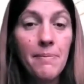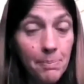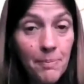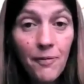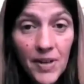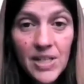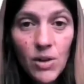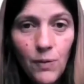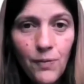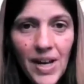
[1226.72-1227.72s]

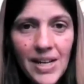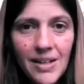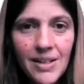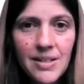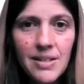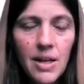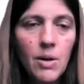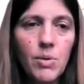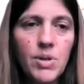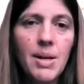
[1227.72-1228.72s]
physical fitness
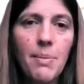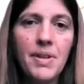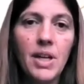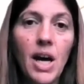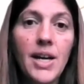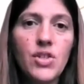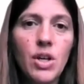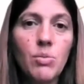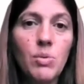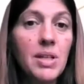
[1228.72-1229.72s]
was something that I
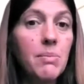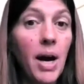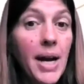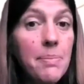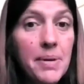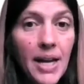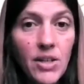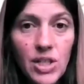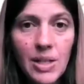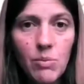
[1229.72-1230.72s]
showed within my
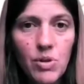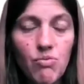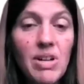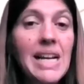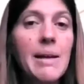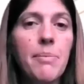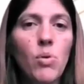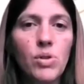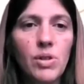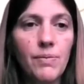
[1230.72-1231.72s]
PhD was really
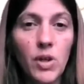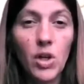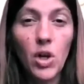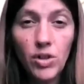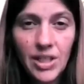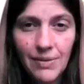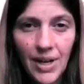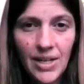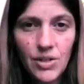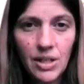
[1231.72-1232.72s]
important for cognitive
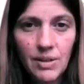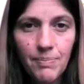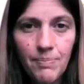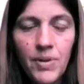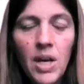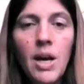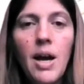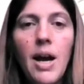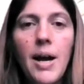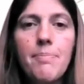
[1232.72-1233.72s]
aging.
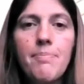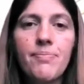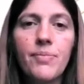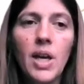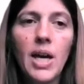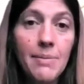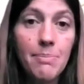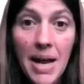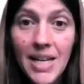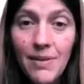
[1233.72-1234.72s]
And
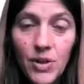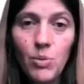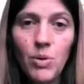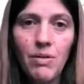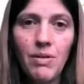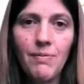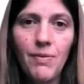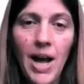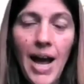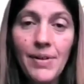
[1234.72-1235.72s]
many of you were
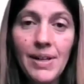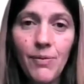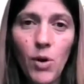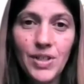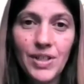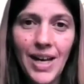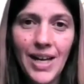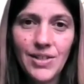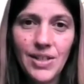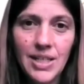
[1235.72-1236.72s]
heavily involved in
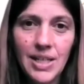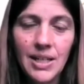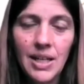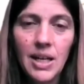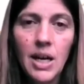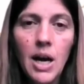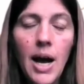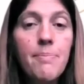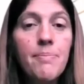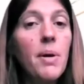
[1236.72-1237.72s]
that study.
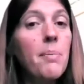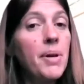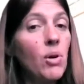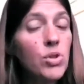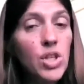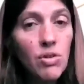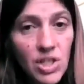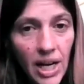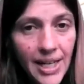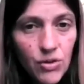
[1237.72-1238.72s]
But also
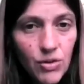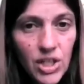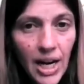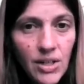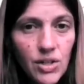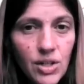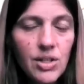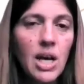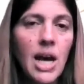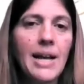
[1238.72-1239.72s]
dietary
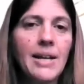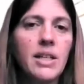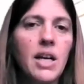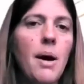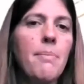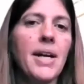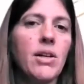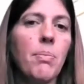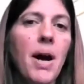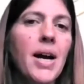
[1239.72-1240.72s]
changes and the gut
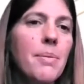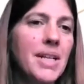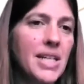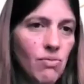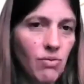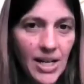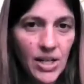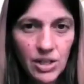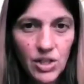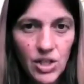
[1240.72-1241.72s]
microbiome and its
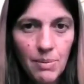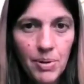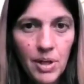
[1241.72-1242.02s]
relationship